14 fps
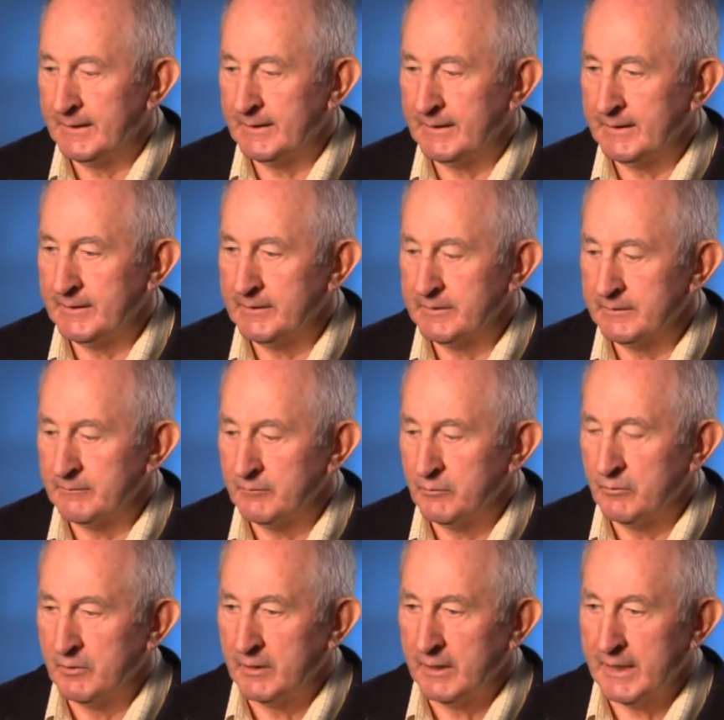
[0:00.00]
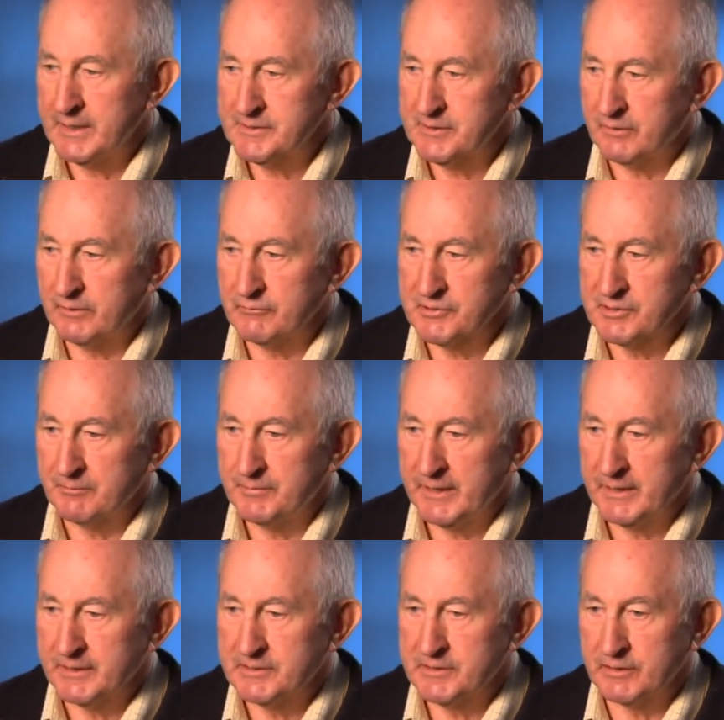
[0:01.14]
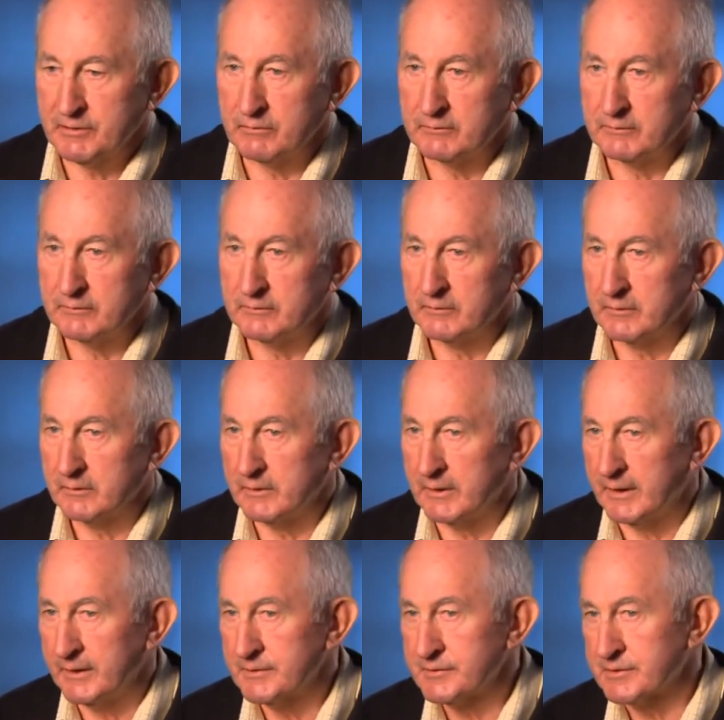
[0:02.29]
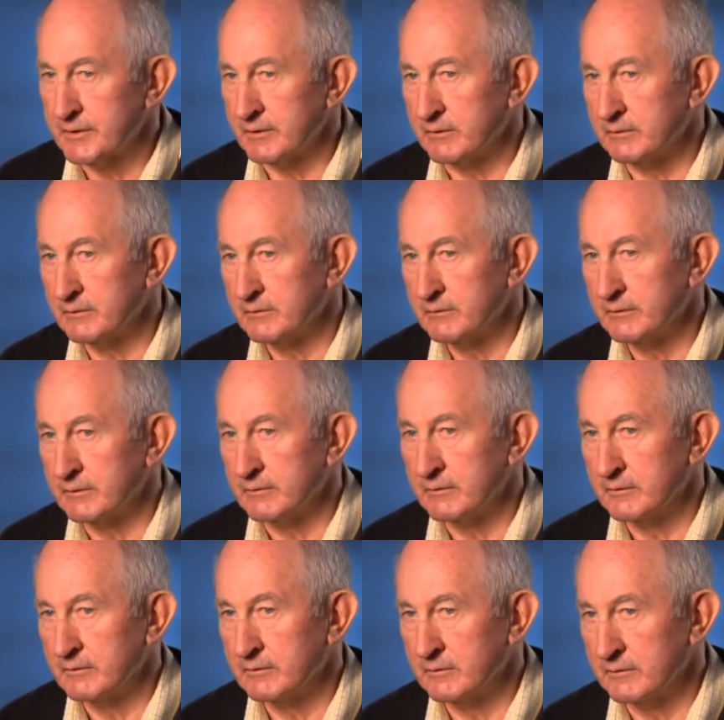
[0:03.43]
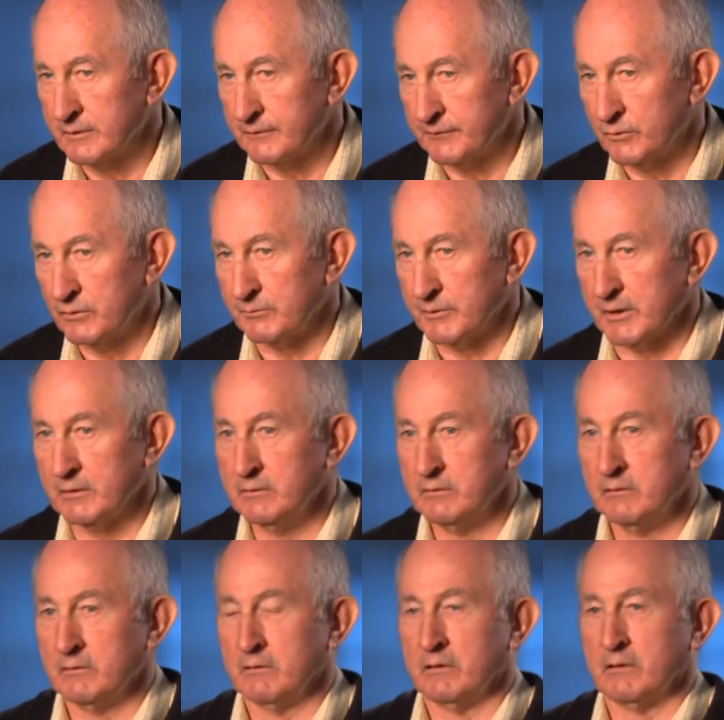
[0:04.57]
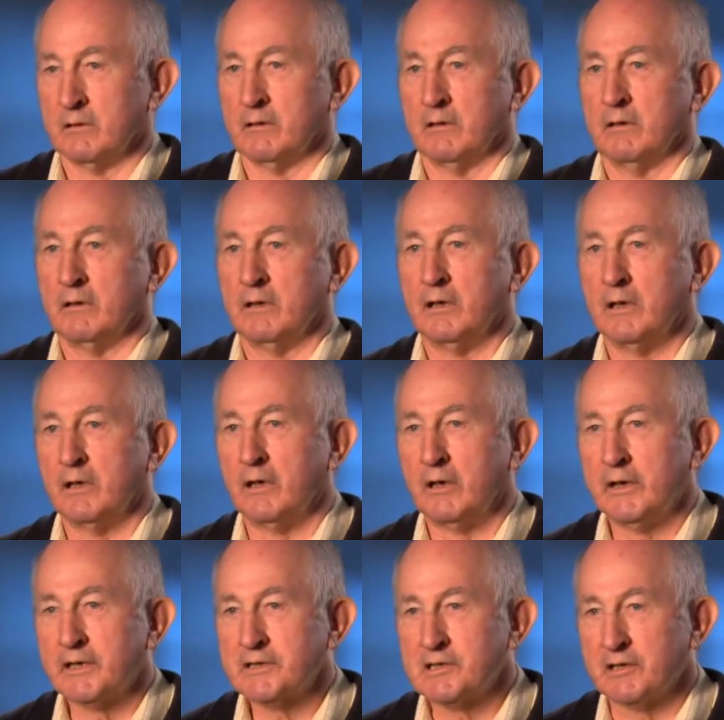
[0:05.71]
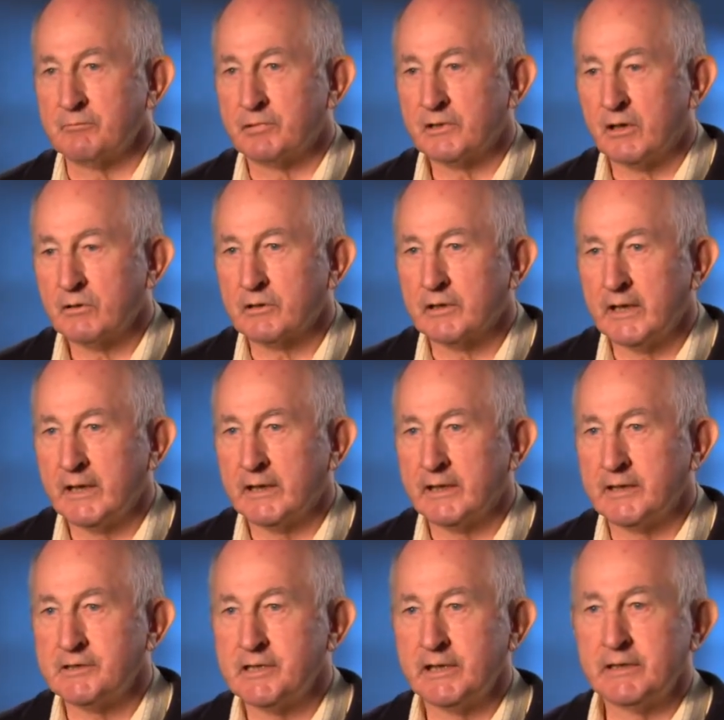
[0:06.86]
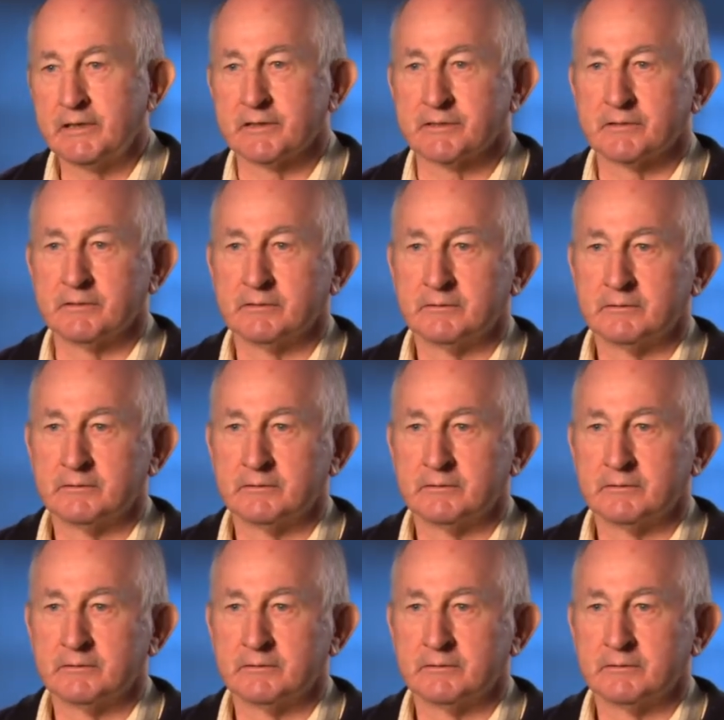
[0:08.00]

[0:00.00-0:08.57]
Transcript: And as I was about to answer the foreman, I actually broke down in tears.